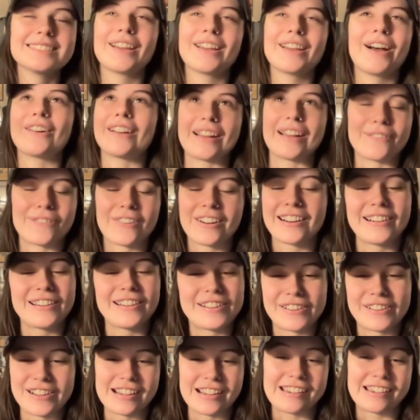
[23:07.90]
Okay, we're gonna
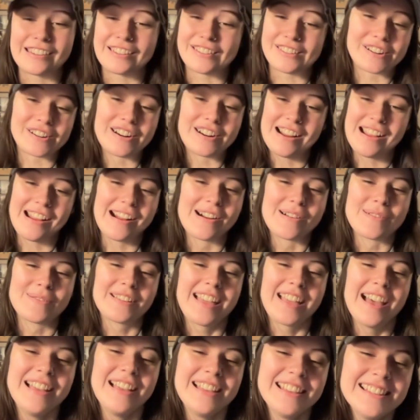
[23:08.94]
agree to disagree here because